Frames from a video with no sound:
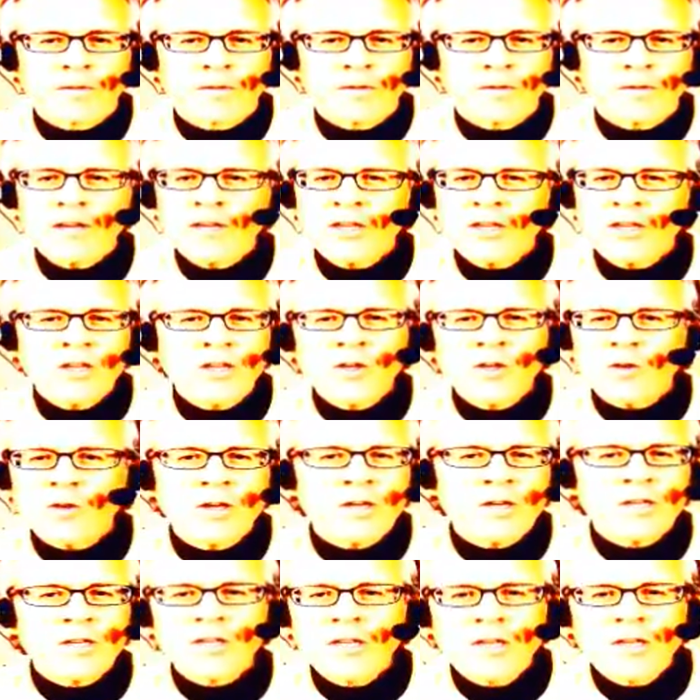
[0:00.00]
This year
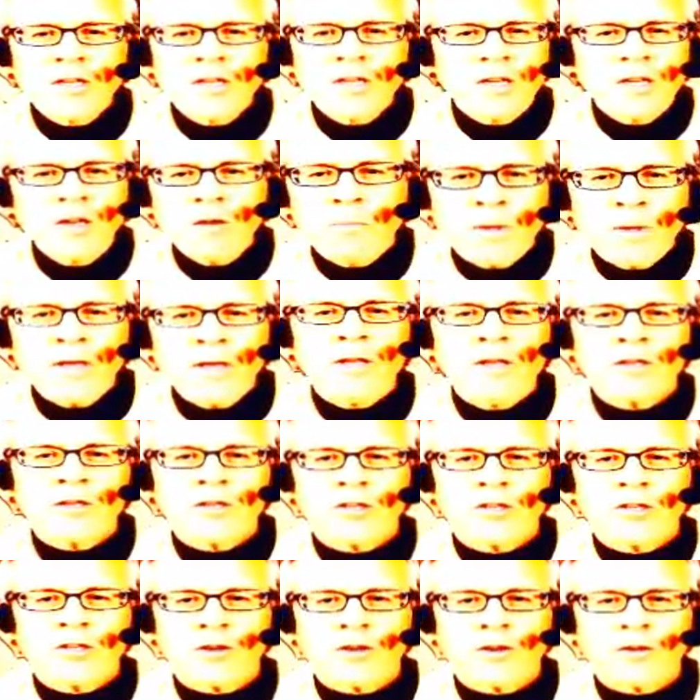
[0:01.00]
doesn't need to be this
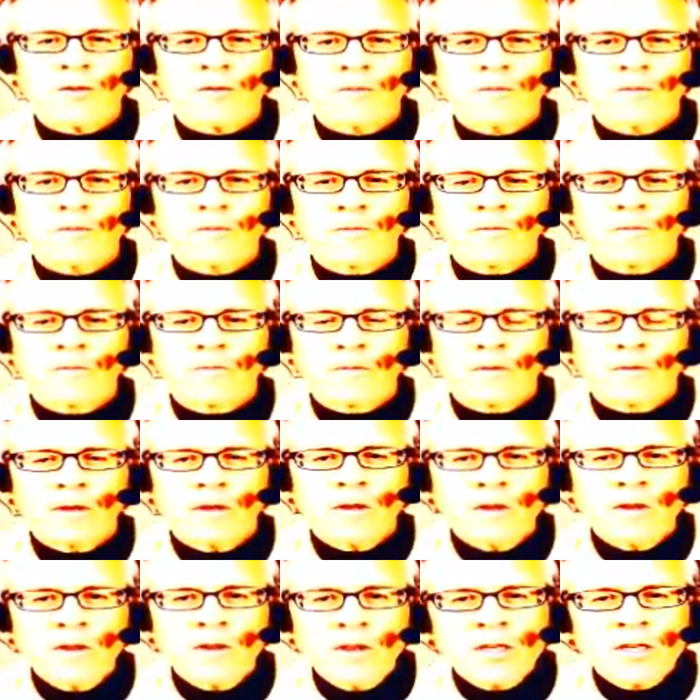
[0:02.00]
year.
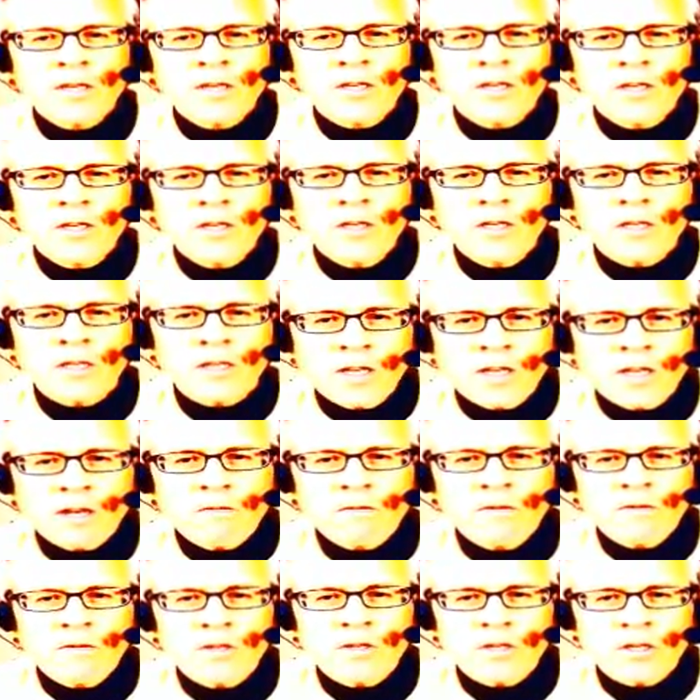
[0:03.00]
Instead
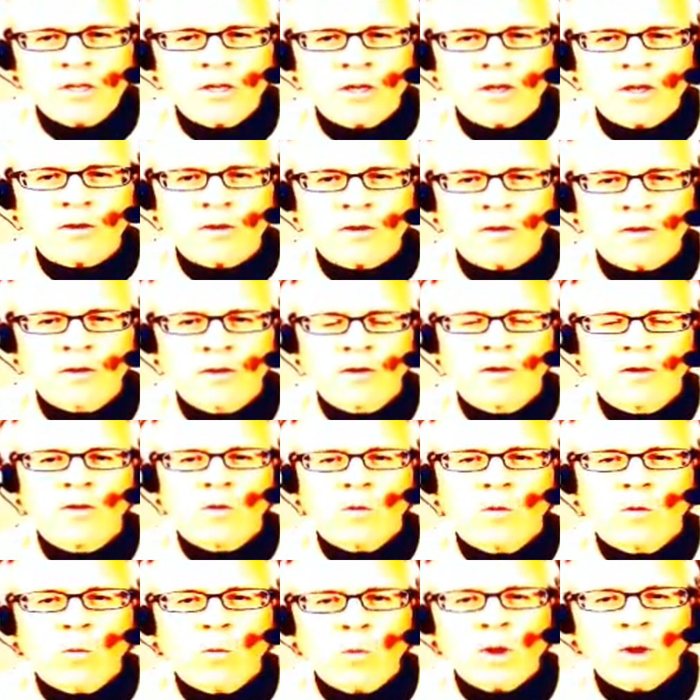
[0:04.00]
of this year,
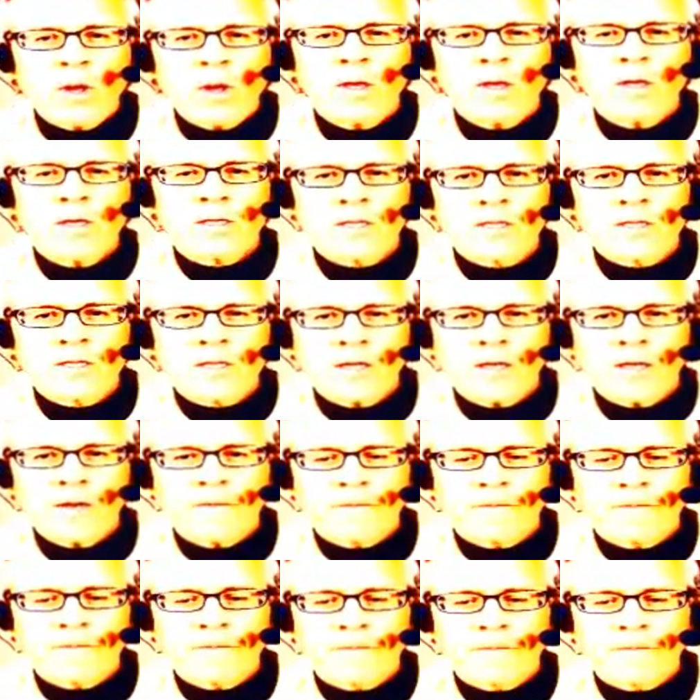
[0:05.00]
oneness is seen.